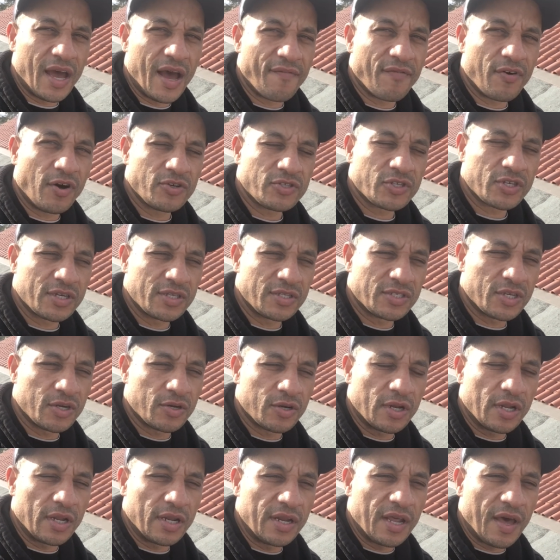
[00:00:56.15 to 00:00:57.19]
I've also
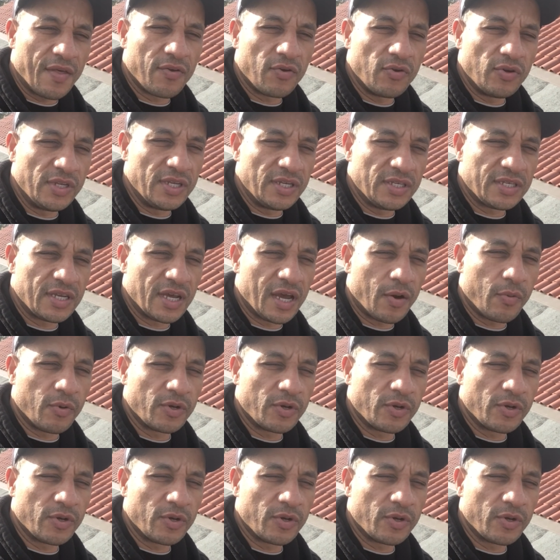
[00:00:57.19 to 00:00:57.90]
considered another detail,